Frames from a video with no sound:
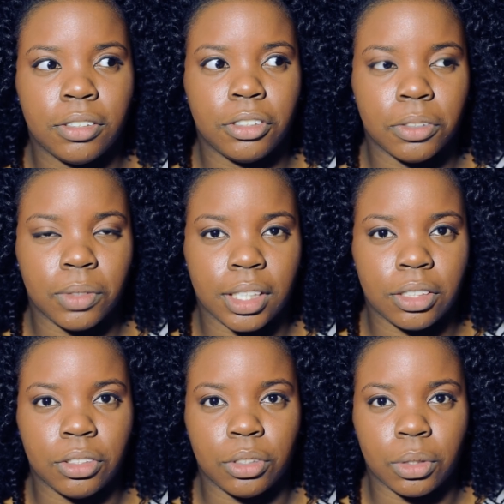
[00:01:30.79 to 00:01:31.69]

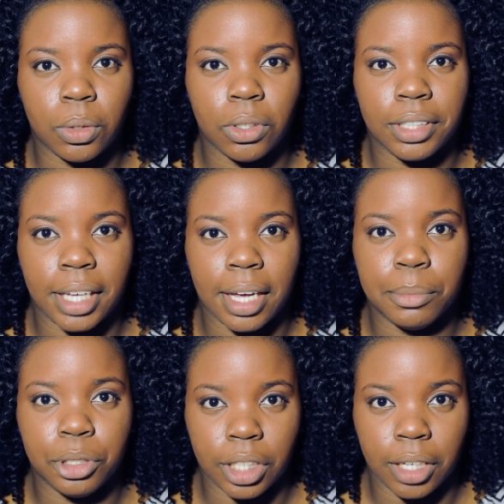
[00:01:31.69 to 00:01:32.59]
directed toward K.
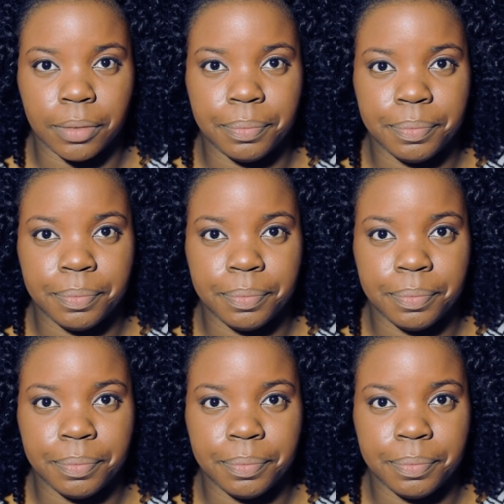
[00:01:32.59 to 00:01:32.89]
Michelle.